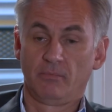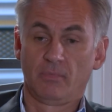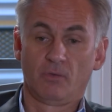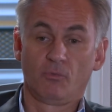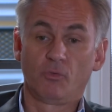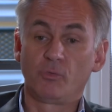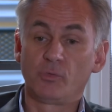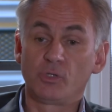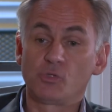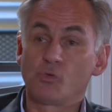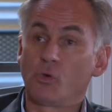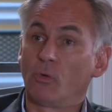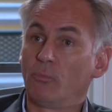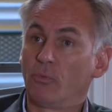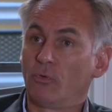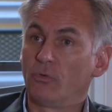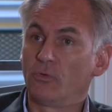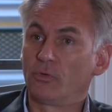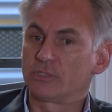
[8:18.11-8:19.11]
What we do on
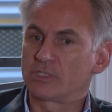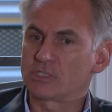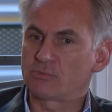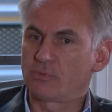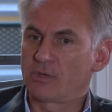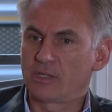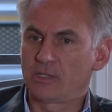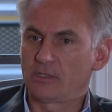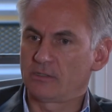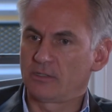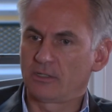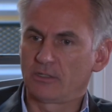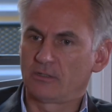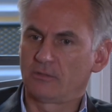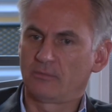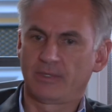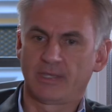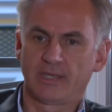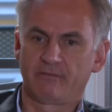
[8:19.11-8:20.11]
board as well, you
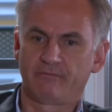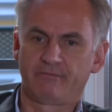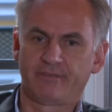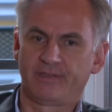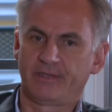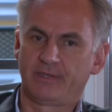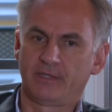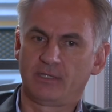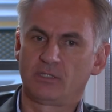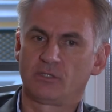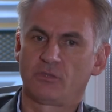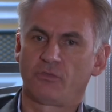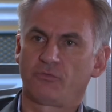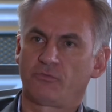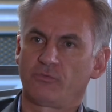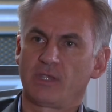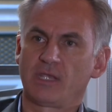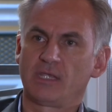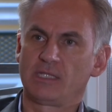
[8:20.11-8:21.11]
know, we have in
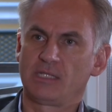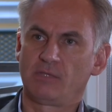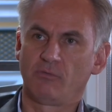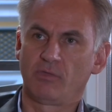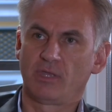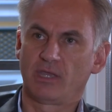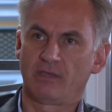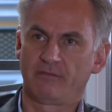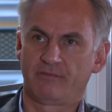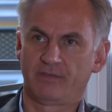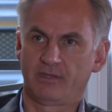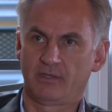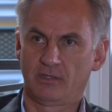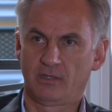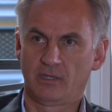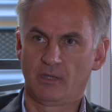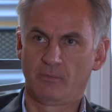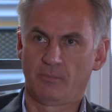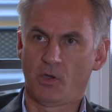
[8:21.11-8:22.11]
380, we have
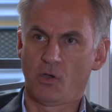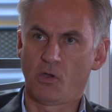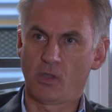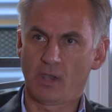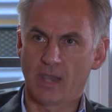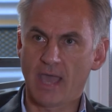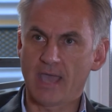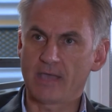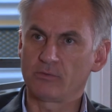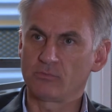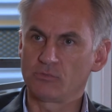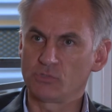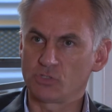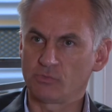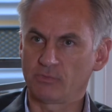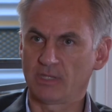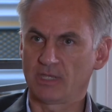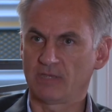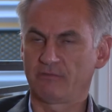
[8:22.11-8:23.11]
a bar
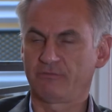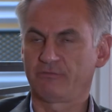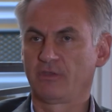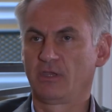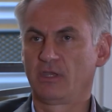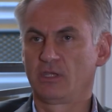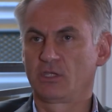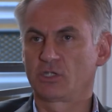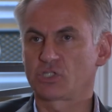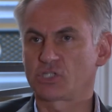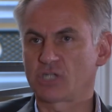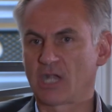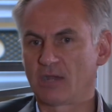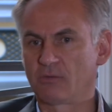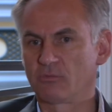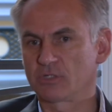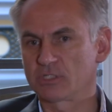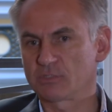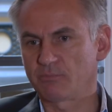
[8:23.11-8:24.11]
lounge, we have
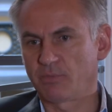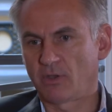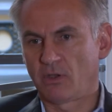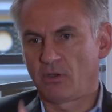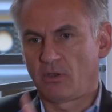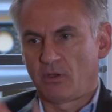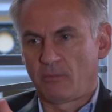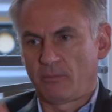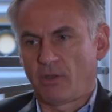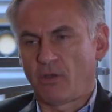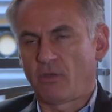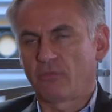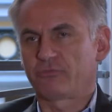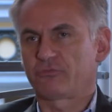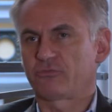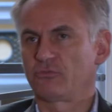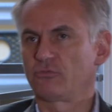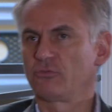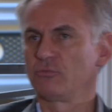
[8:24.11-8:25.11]
shower, spa,
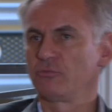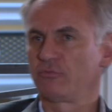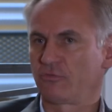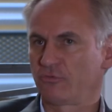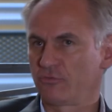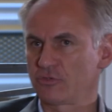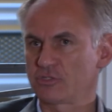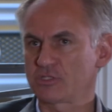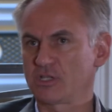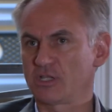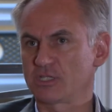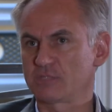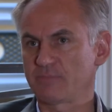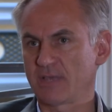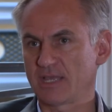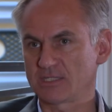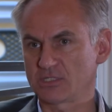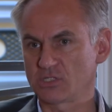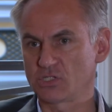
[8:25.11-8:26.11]
bathrooms for first class
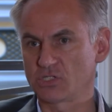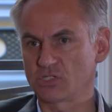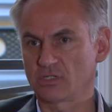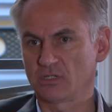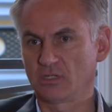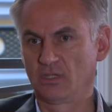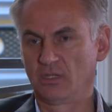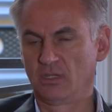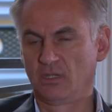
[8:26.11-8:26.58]
passenger.